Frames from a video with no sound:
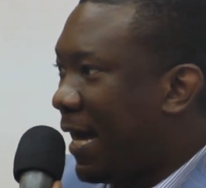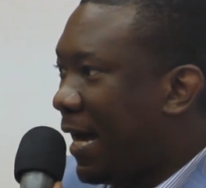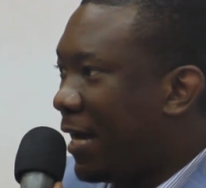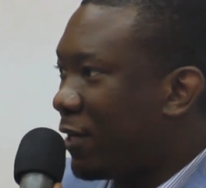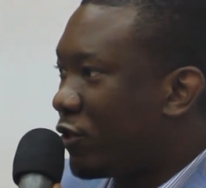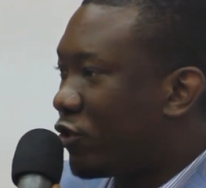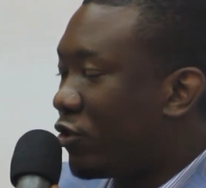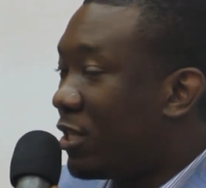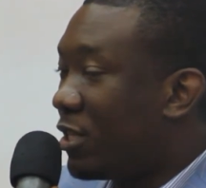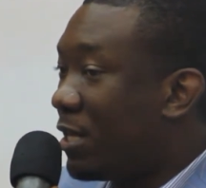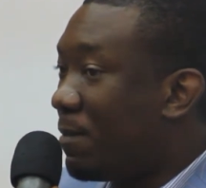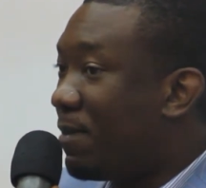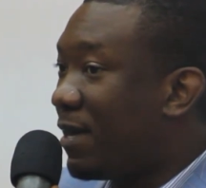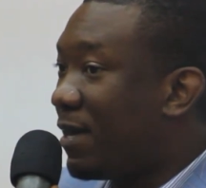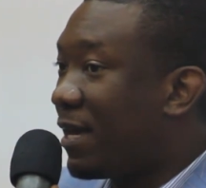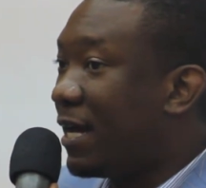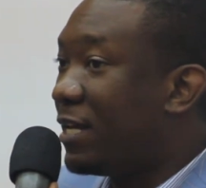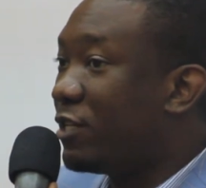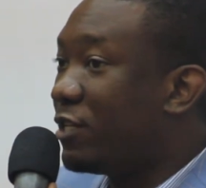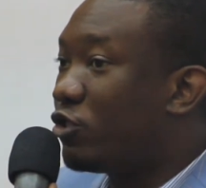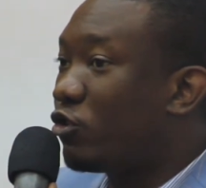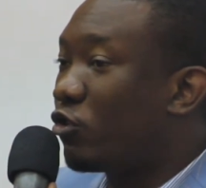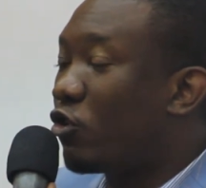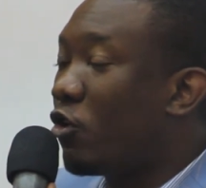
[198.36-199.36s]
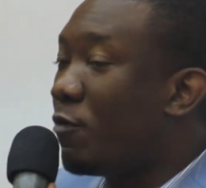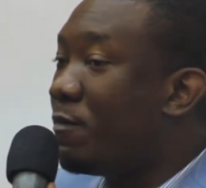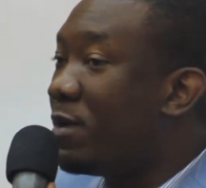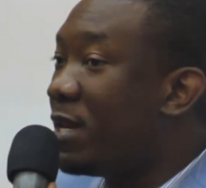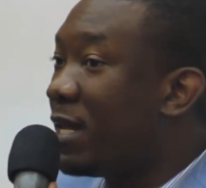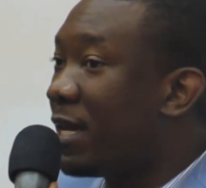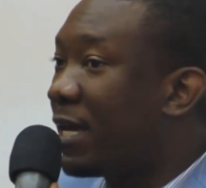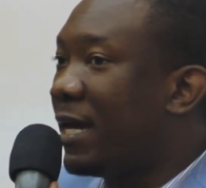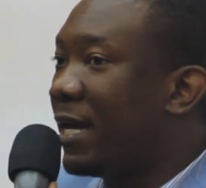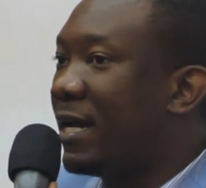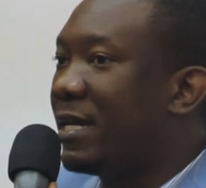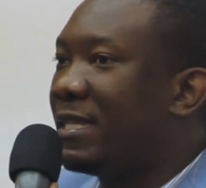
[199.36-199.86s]
And so they began to
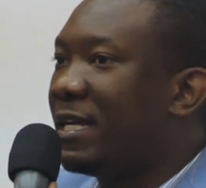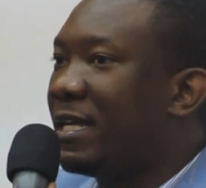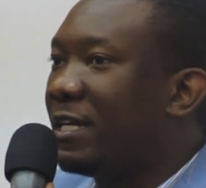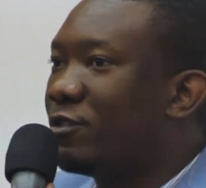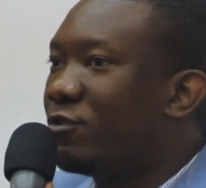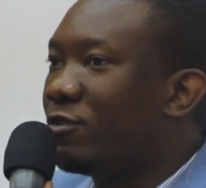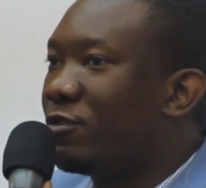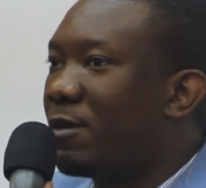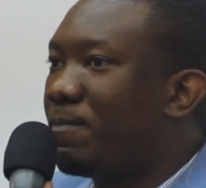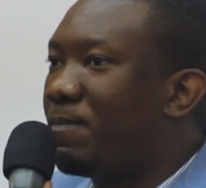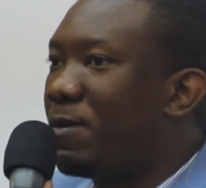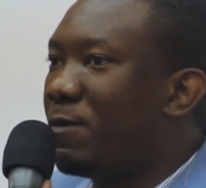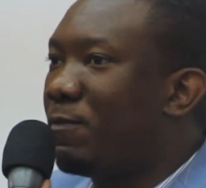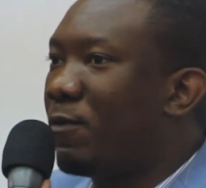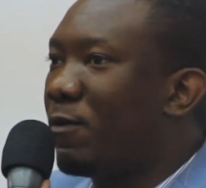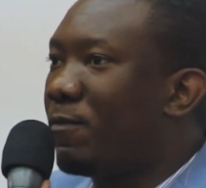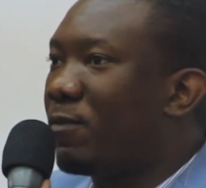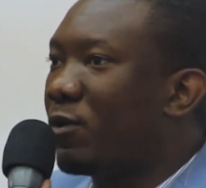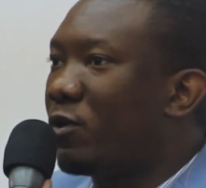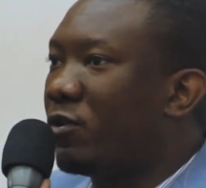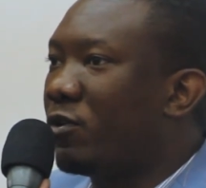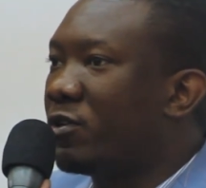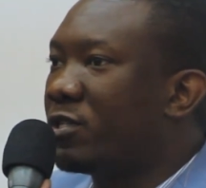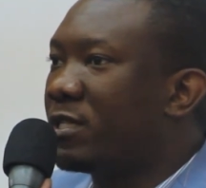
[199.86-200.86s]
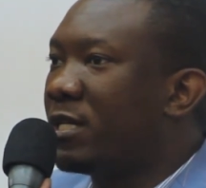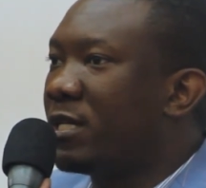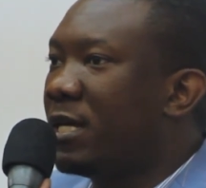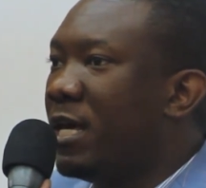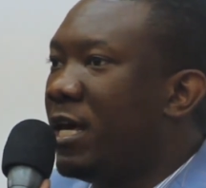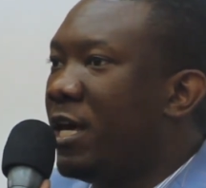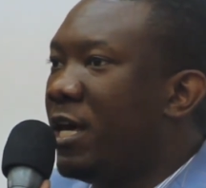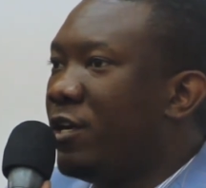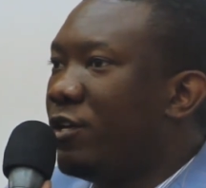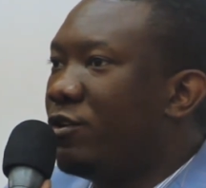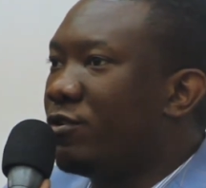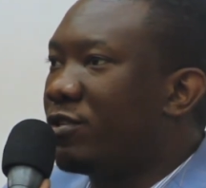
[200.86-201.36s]
communicate that to the people, because
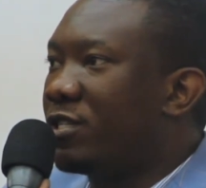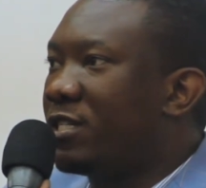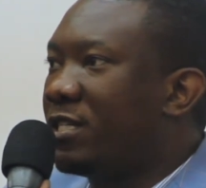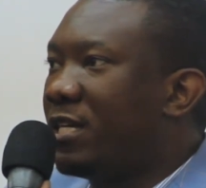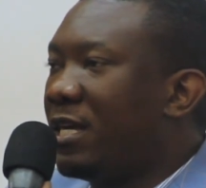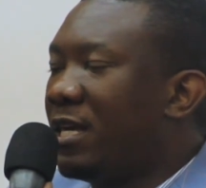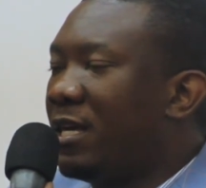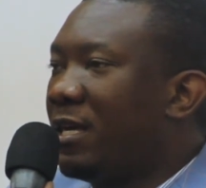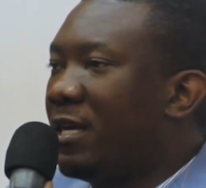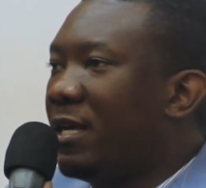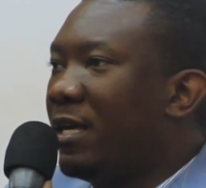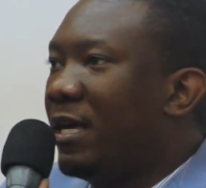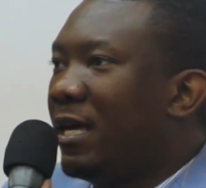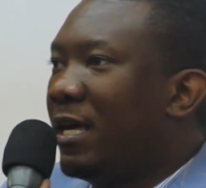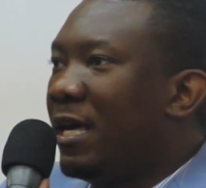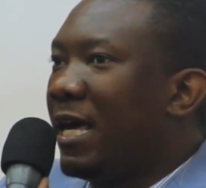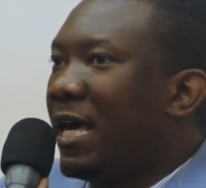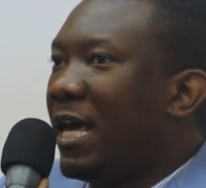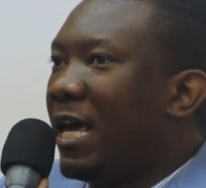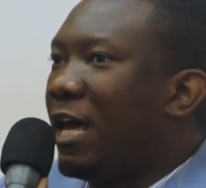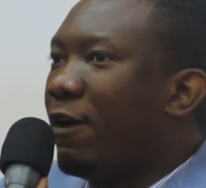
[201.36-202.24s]
you see,